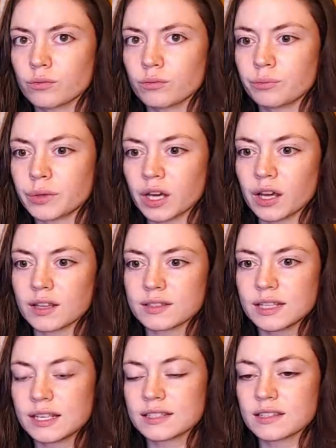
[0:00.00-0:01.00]
Because
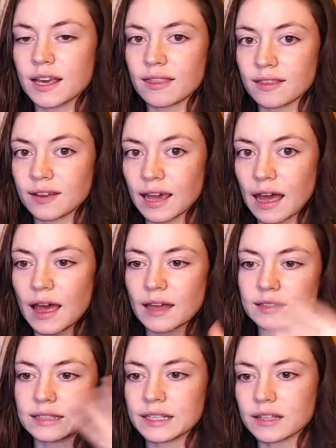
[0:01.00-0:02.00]
he's, like, the
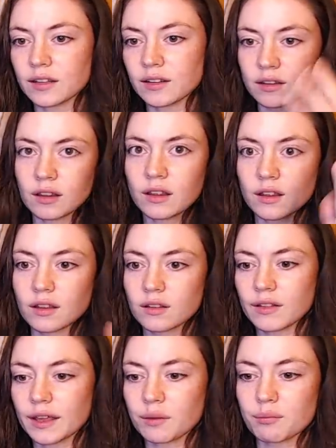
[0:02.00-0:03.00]
god leading...
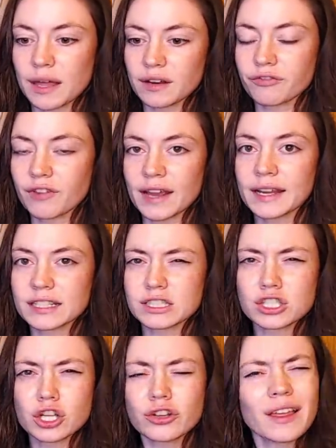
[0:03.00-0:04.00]
like, men to fight against
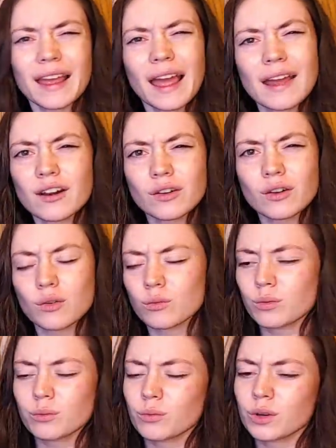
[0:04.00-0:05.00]
each other. Like, I don't
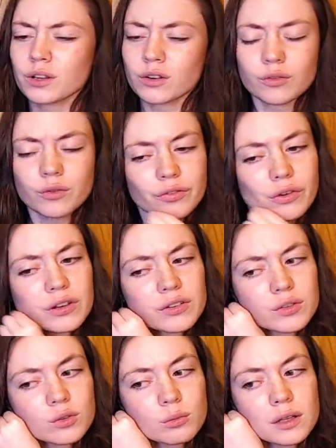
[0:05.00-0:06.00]
know what you're referring
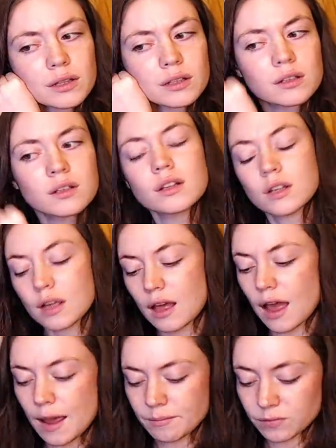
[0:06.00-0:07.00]
to, but
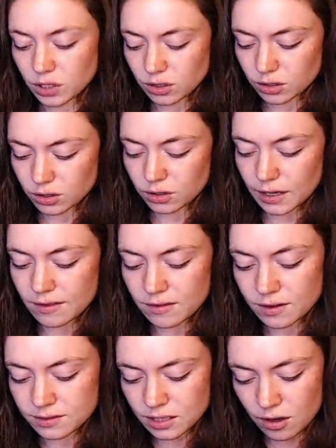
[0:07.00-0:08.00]
I'm gonna end
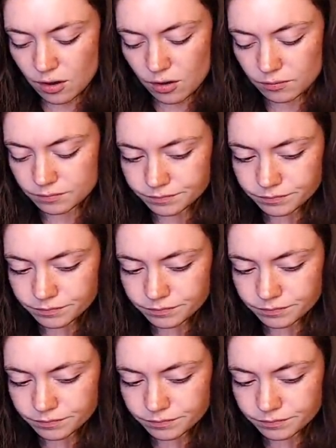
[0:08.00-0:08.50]
this here.